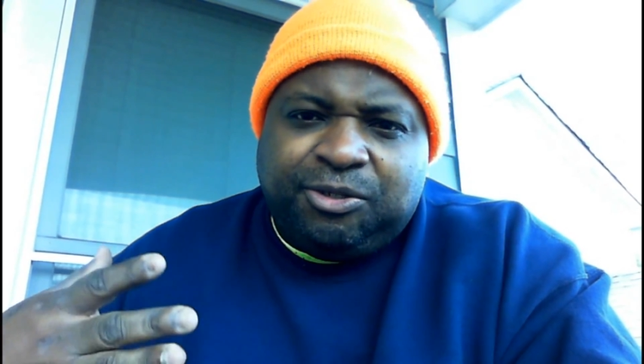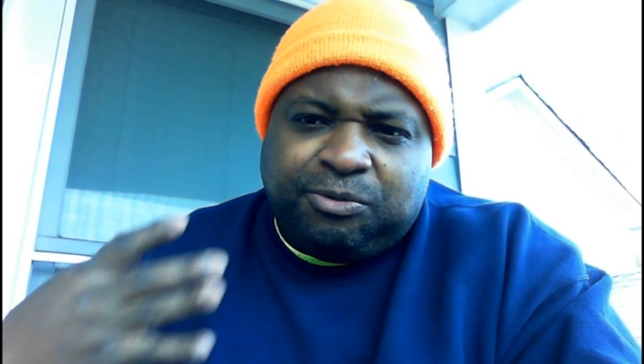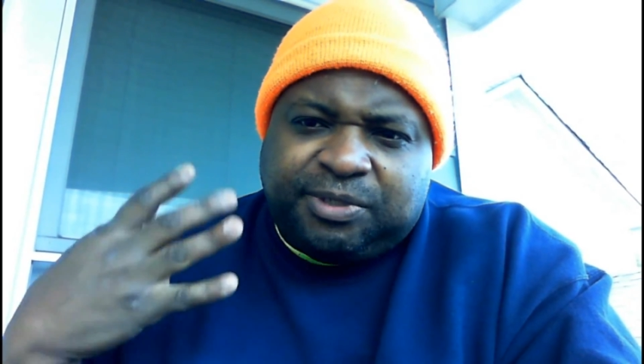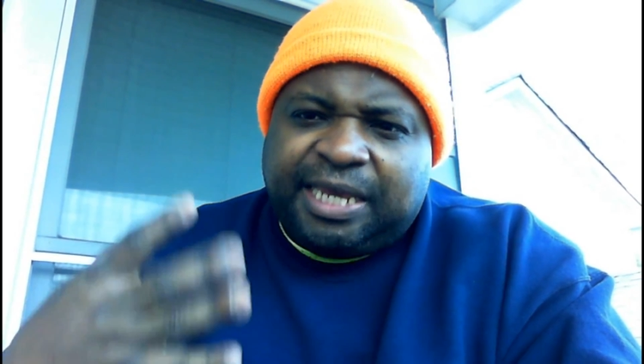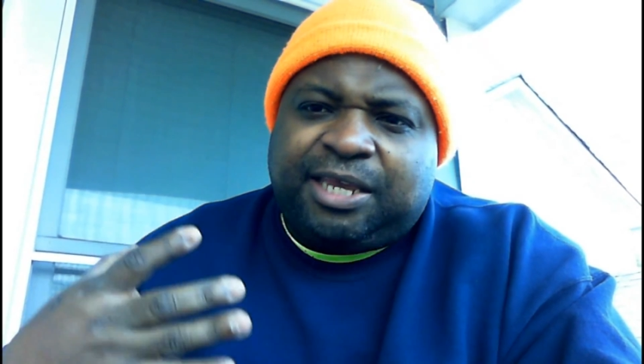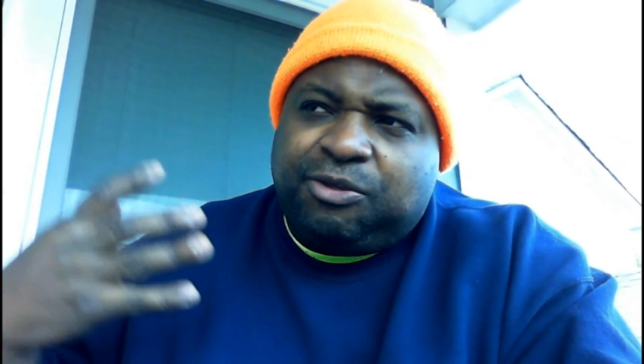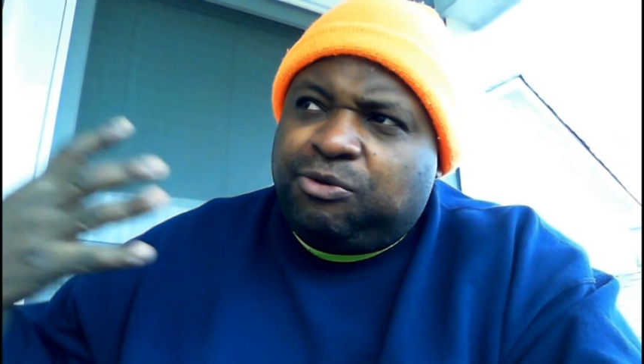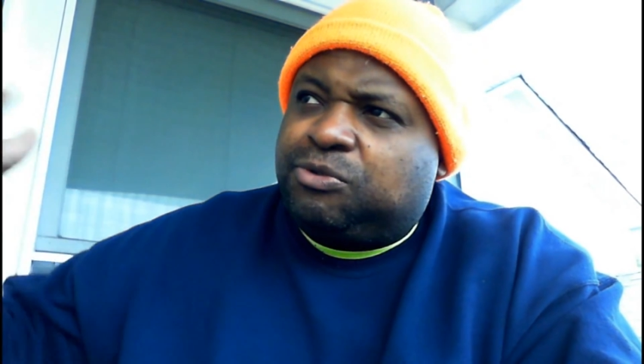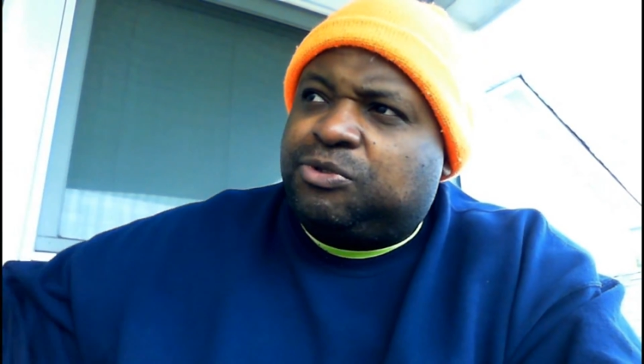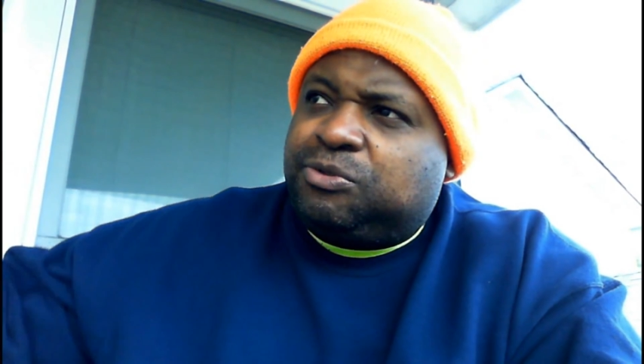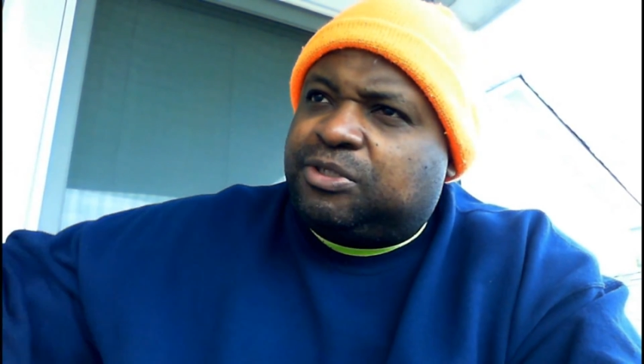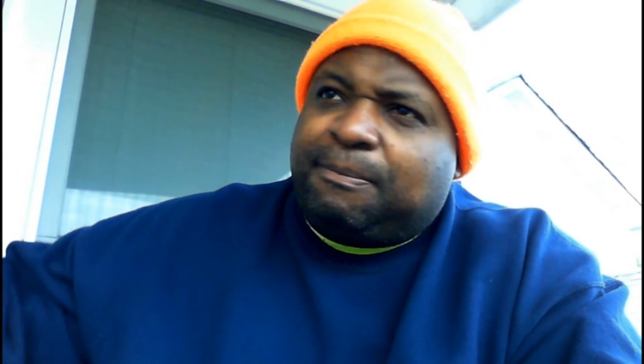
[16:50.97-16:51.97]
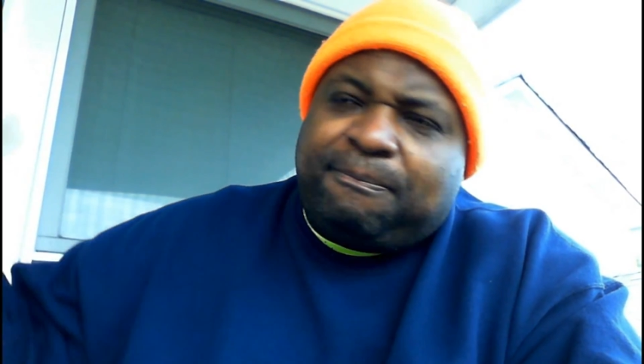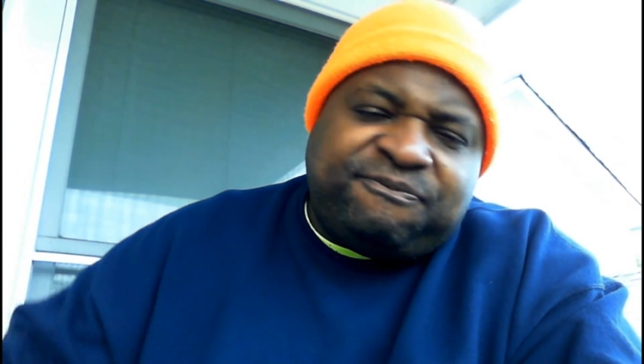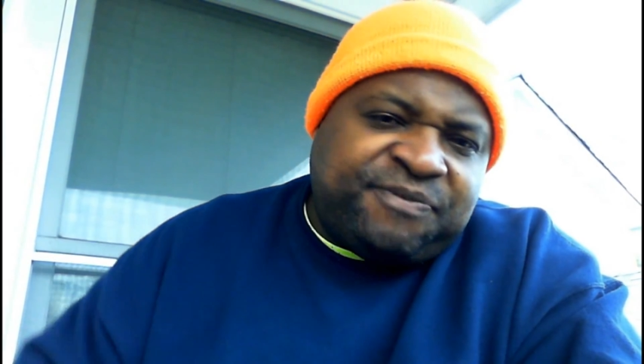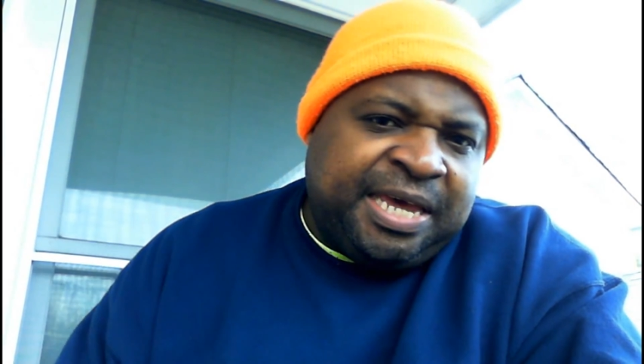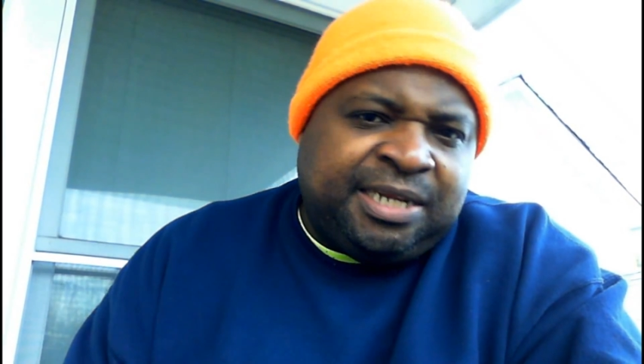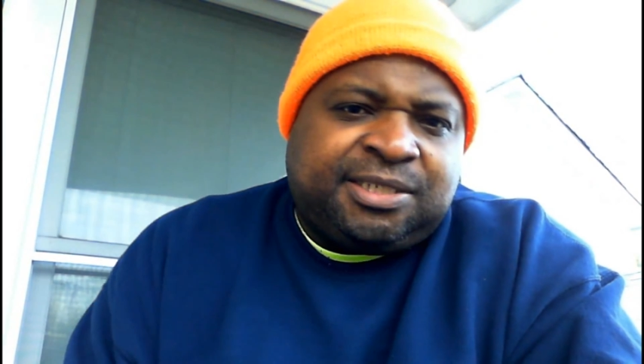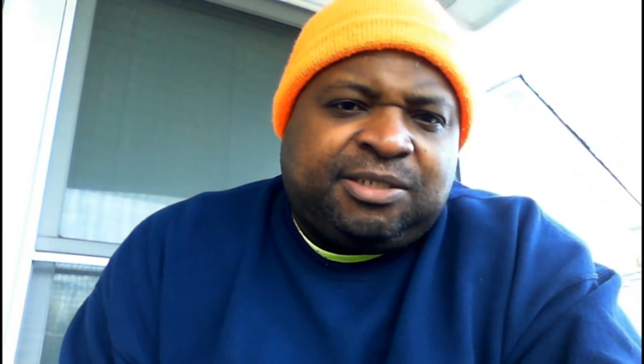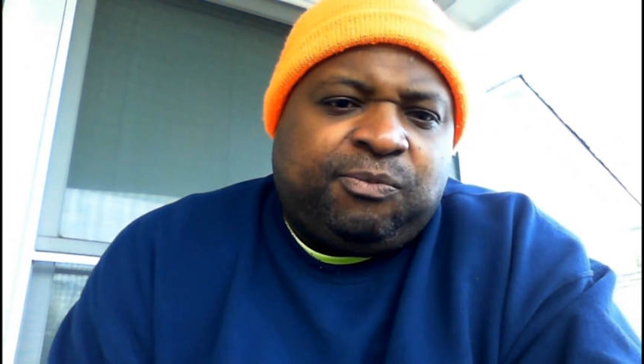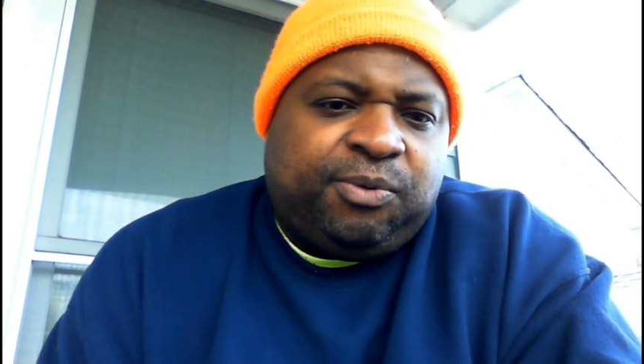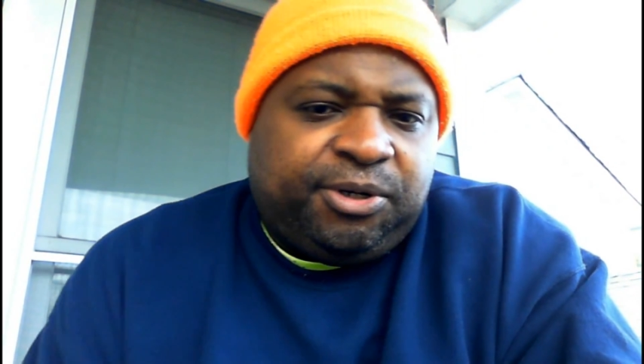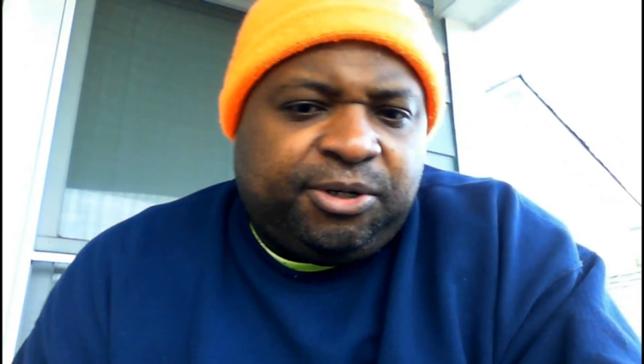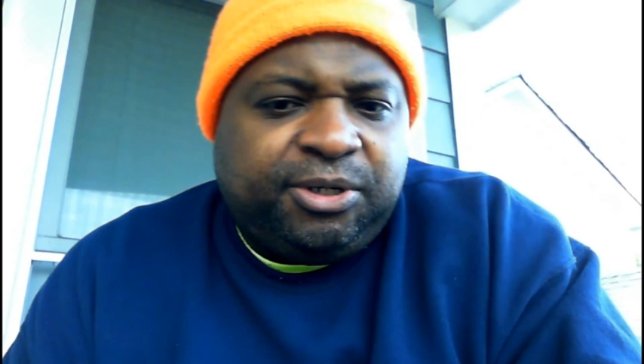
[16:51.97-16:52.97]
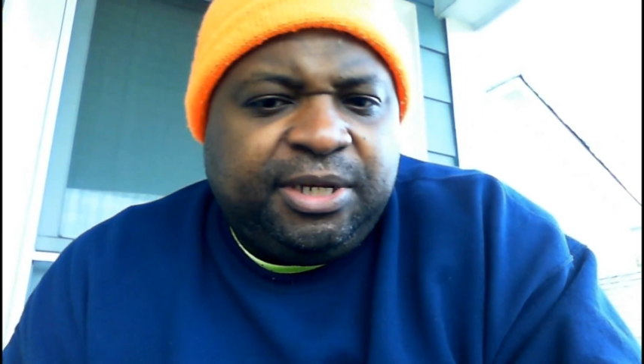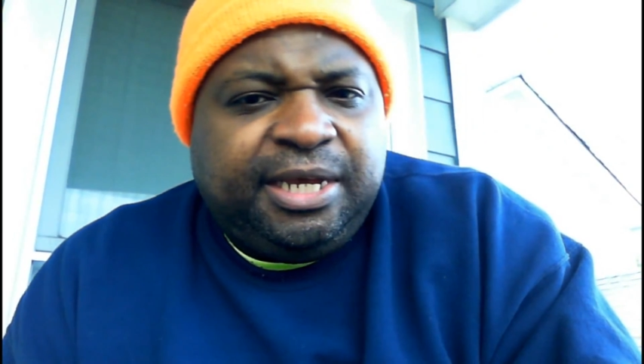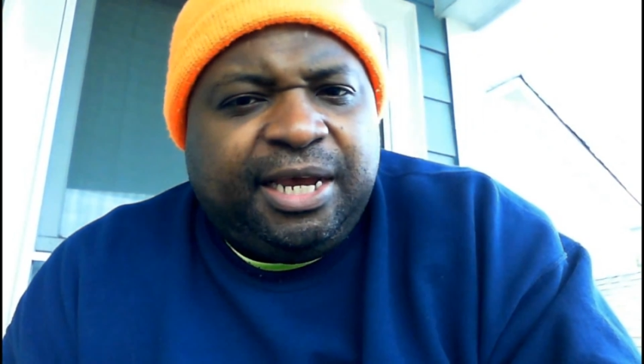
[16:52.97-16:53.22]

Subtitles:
taking you to some fantasy world.